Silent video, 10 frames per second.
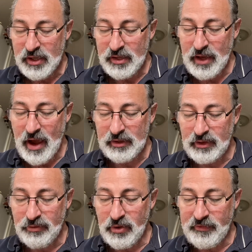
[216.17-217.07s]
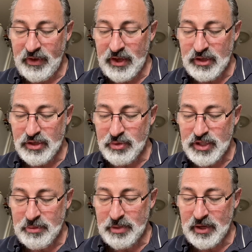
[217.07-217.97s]
The act of revenge
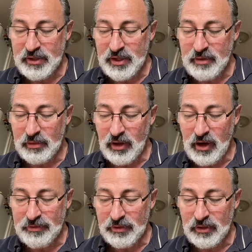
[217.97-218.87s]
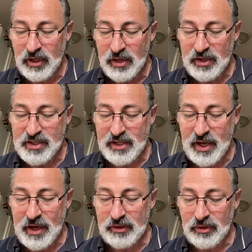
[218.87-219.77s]
which appeared to him lawful, the
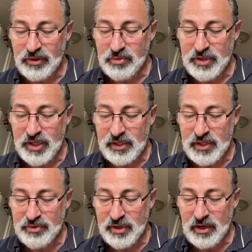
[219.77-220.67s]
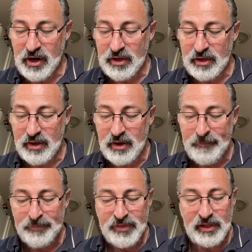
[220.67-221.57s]
scandals which he disregarded,
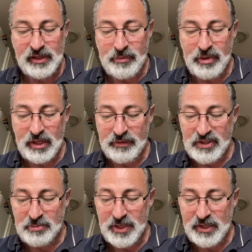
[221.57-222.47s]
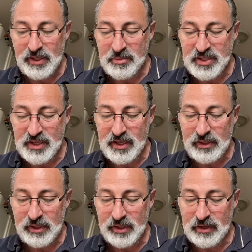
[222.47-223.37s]
the liberty of speaking
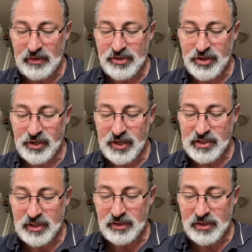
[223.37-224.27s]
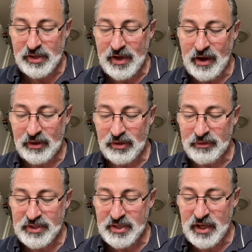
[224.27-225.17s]
obscenely and injuriously to the character of
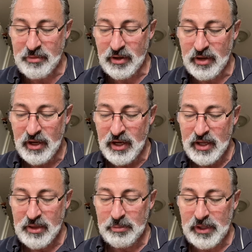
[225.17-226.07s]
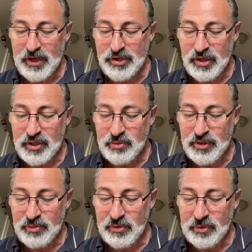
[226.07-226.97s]
his neighbor, the pleasures
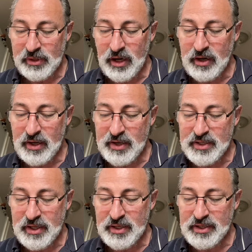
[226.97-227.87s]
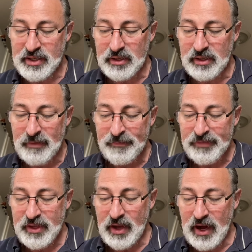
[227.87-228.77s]
which were regarded as innocent,
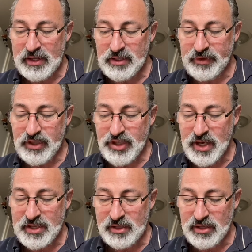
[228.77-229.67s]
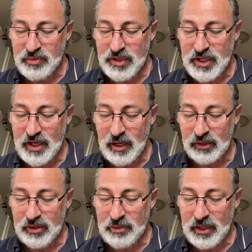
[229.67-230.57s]
the acts of injustice which he
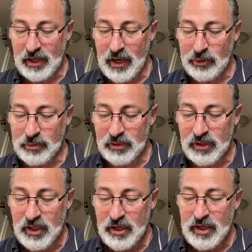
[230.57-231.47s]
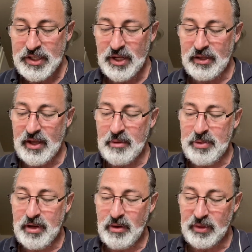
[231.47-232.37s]
held to be allowable, shall then
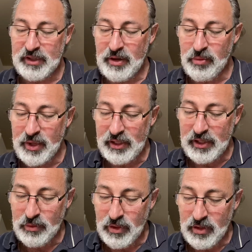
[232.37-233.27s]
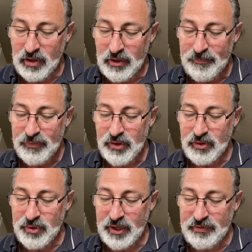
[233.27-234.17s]
appear what they really were
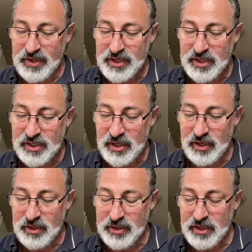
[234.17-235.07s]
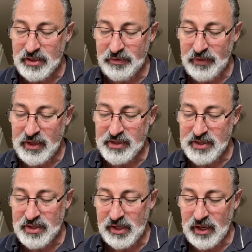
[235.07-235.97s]
grievous sins and
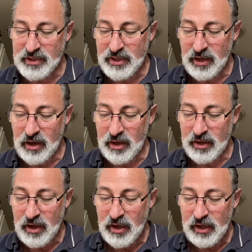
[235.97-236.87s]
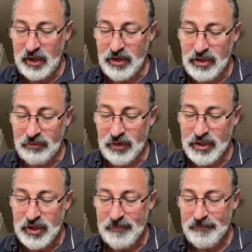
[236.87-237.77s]
offenses against God, each of
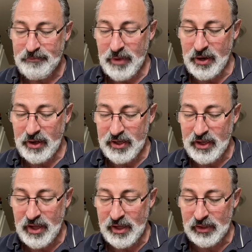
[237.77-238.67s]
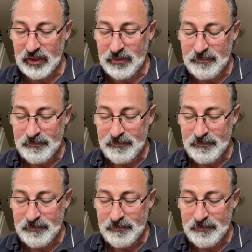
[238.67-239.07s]
which merited hell.